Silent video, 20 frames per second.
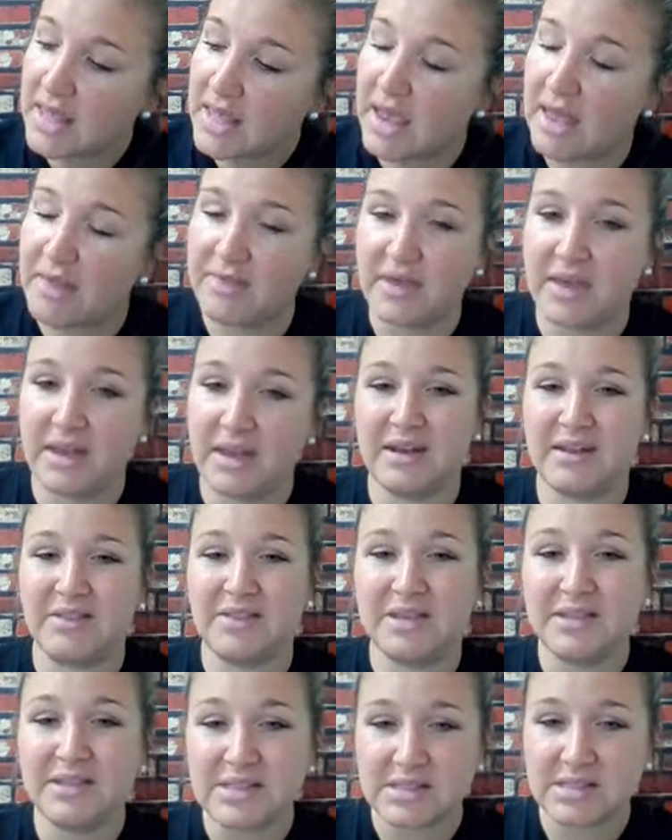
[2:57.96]
And then
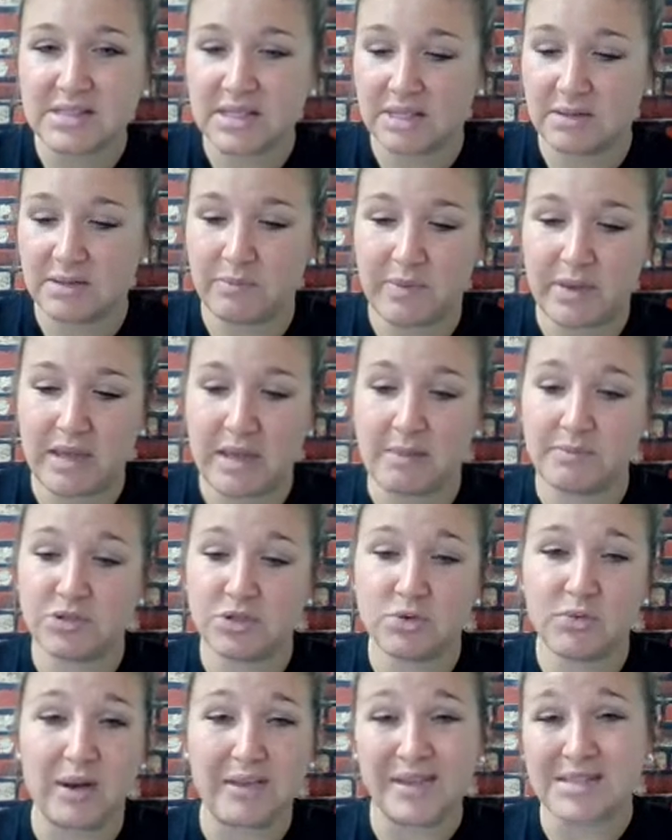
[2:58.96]
this is going to be, I'm just
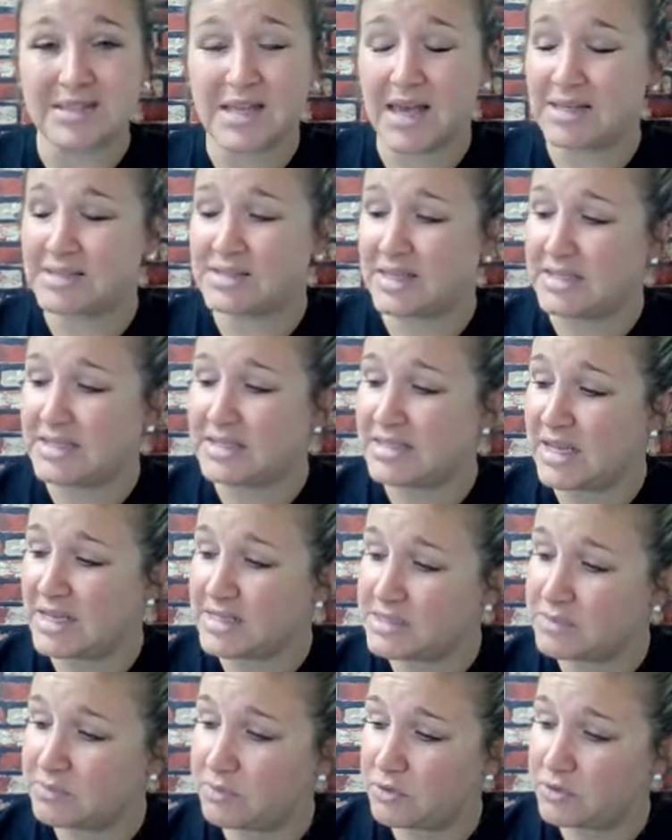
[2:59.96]
going to write this as a
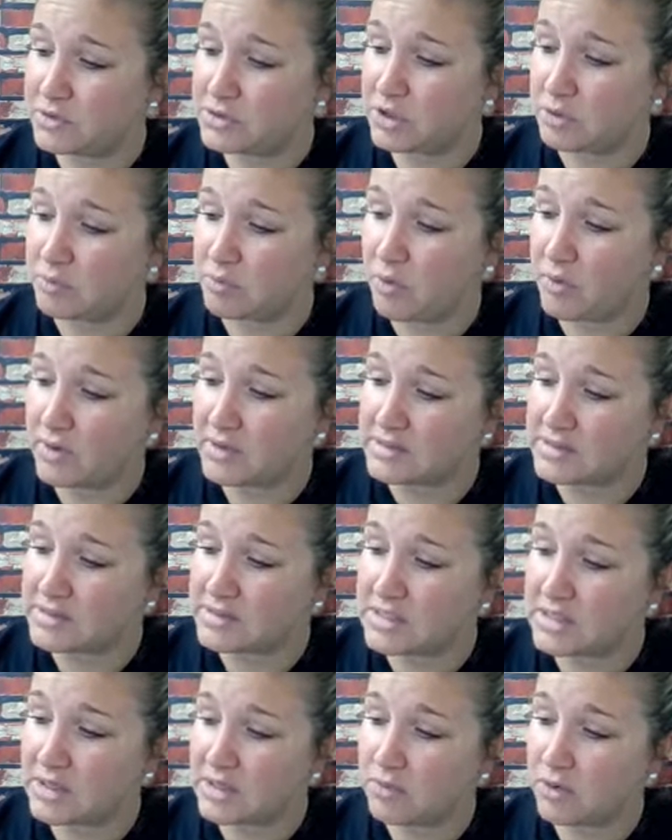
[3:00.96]
decimal, so
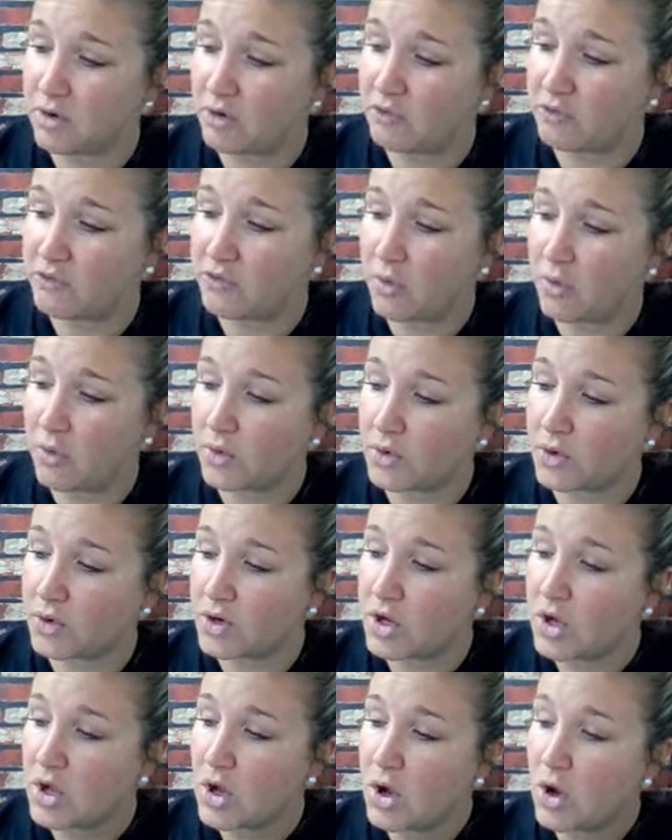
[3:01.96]
0.04
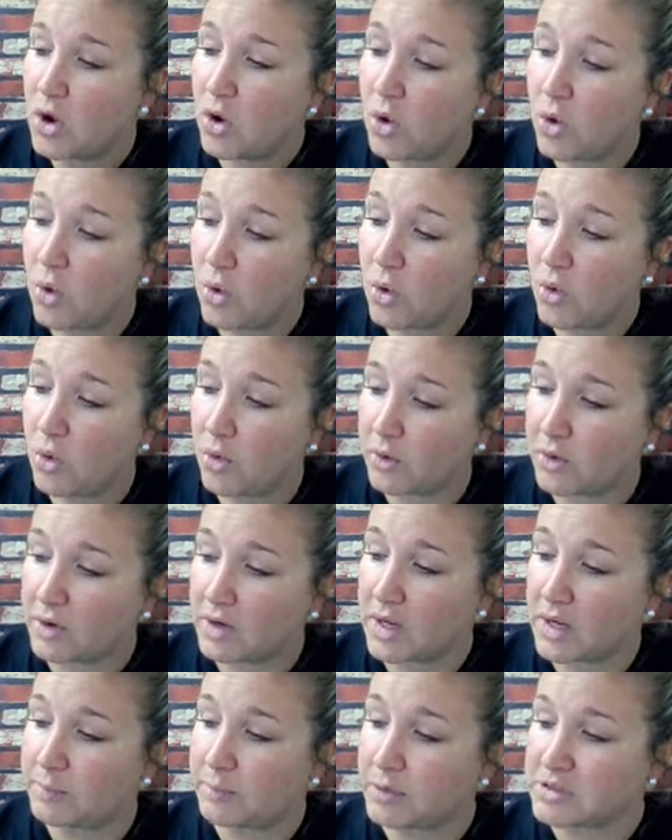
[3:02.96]
or
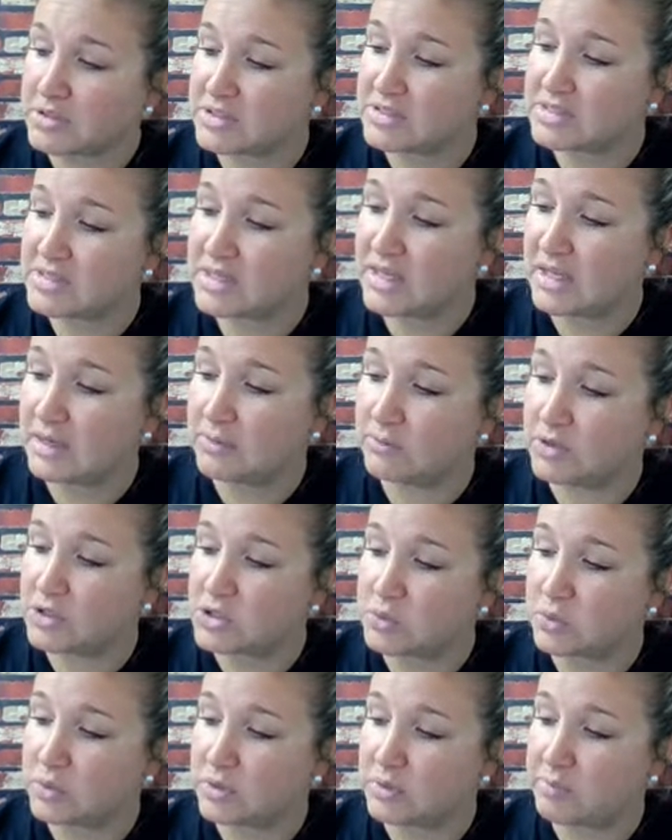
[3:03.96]
a percent,
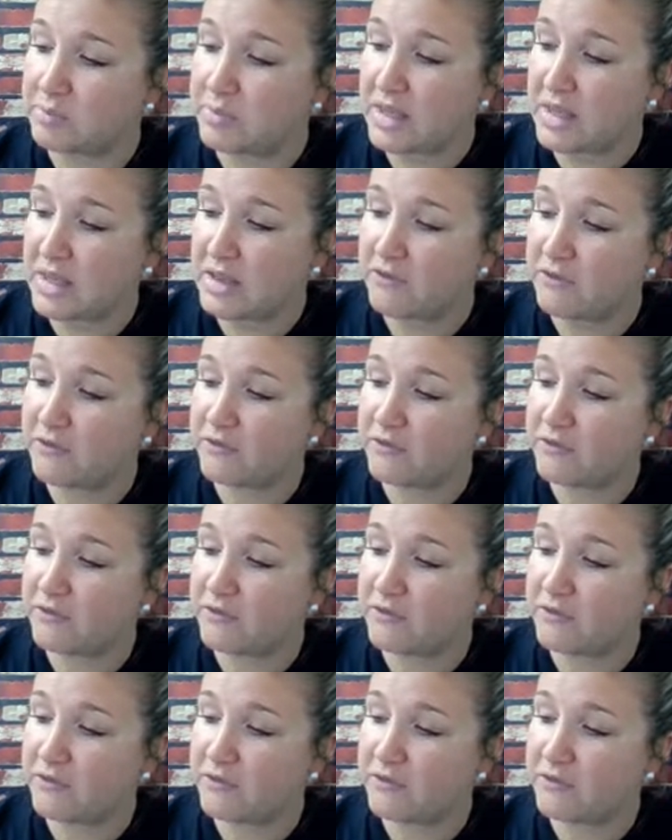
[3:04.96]
which would be